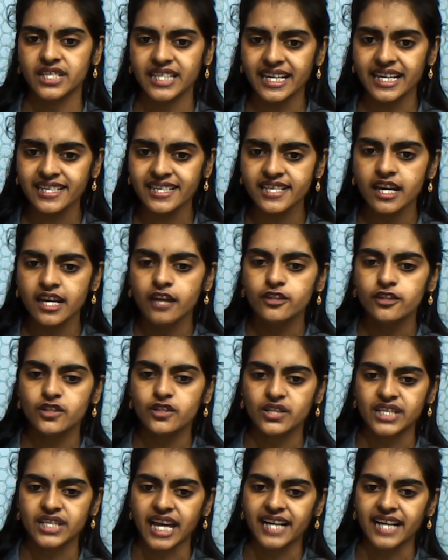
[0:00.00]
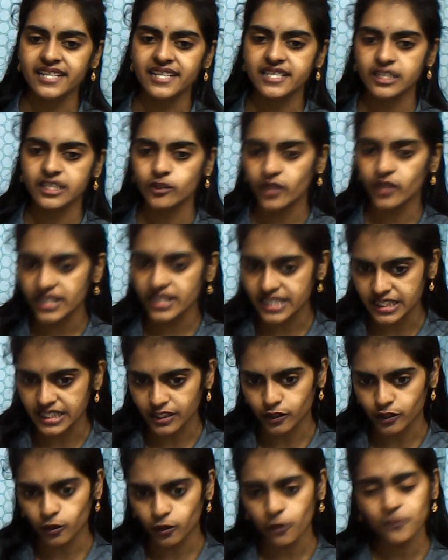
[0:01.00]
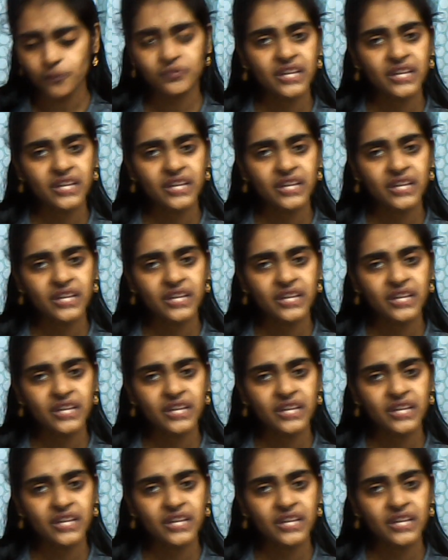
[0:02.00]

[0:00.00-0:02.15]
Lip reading: Yes. So sine 0 is 0.